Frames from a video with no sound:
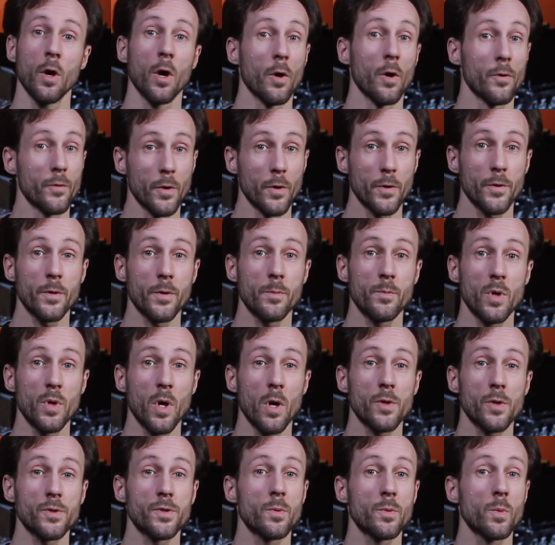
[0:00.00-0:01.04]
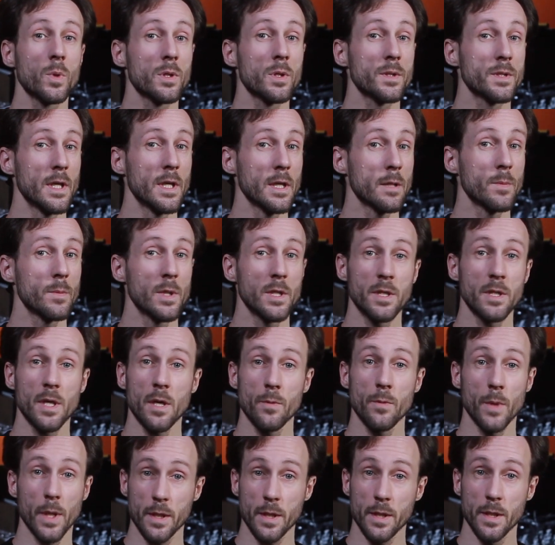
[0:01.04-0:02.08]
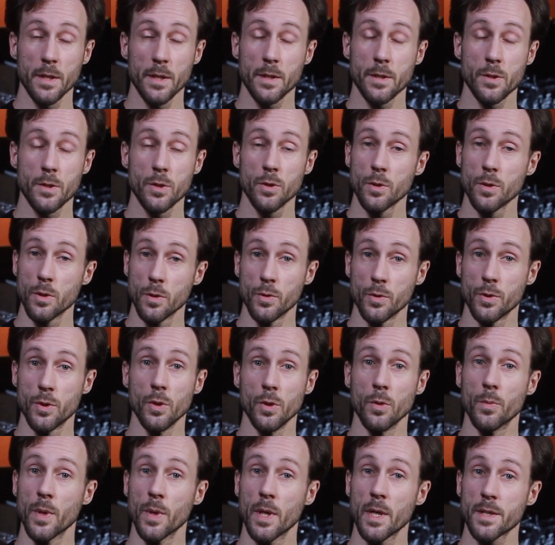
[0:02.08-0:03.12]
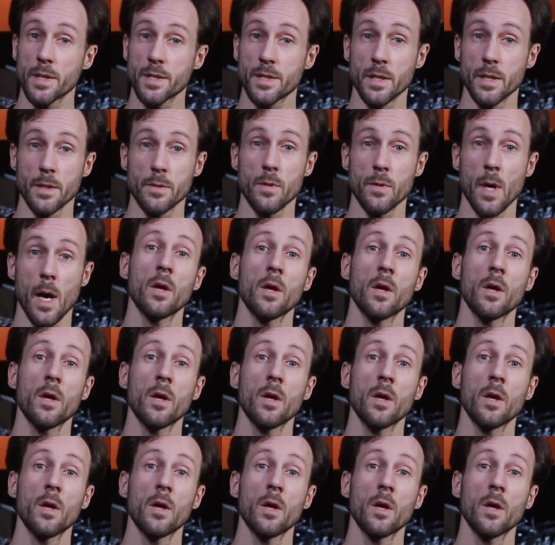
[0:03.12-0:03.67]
Another browser will take me directly to YouTube, etc.